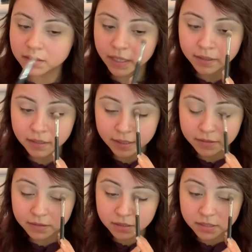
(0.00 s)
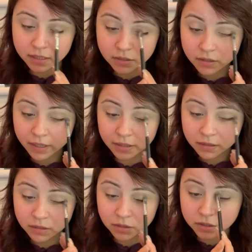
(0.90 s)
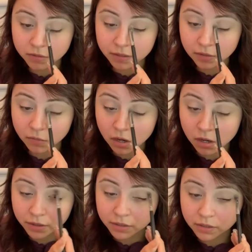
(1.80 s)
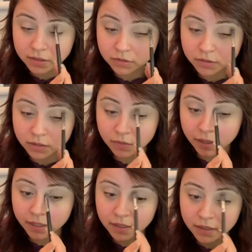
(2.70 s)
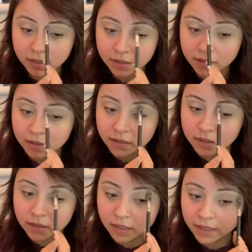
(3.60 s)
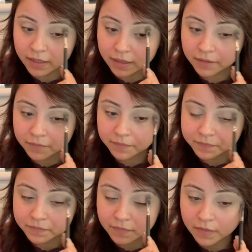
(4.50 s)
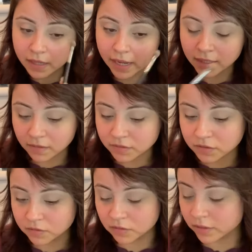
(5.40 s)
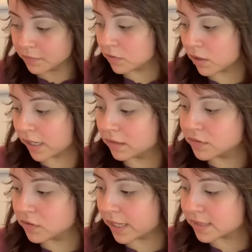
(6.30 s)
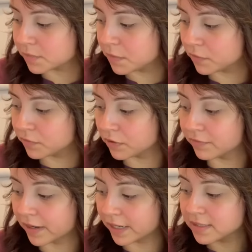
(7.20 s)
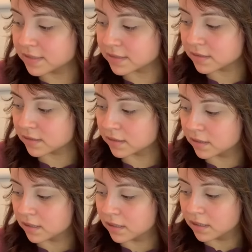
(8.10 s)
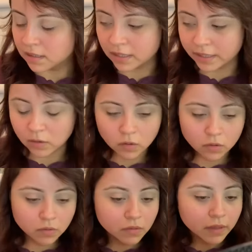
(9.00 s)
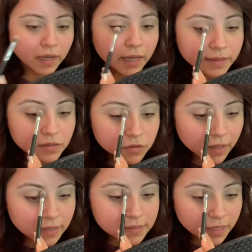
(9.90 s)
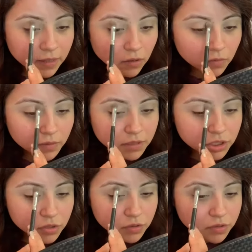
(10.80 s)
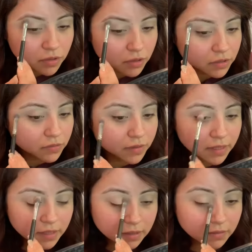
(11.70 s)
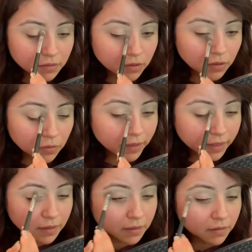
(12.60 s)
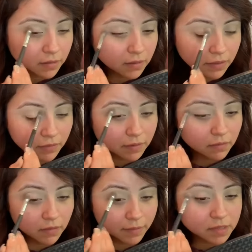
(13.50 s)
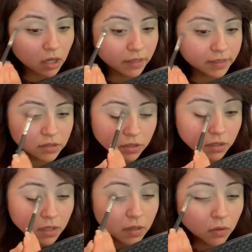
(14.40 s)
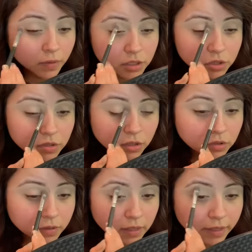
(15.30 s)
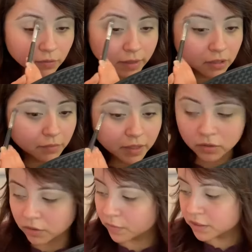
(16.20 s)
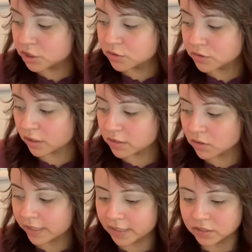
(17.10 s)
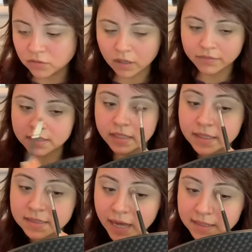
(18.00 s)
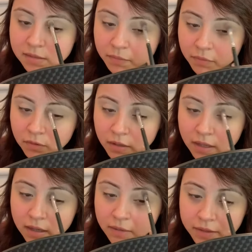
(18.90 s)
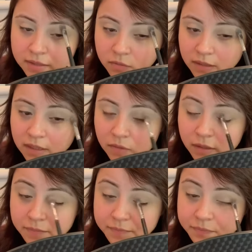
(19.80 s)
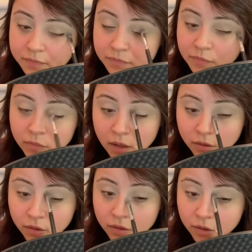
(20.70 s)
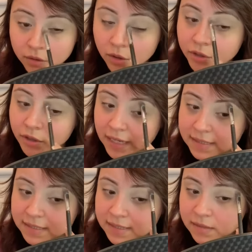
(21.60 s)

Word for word: kind of like they're telling you that you're doing it wrong or you're not doing it right. Like, I love to, don't get me wrong, I love to ask people for advice. Like, oh, I do ask, like, oh, when did you start doing, you know, like, like giving them solids or when did you start doing like regular milk or when did you start? So, like, I do obviously like to ask people, but it's one thing when, you know, you're asking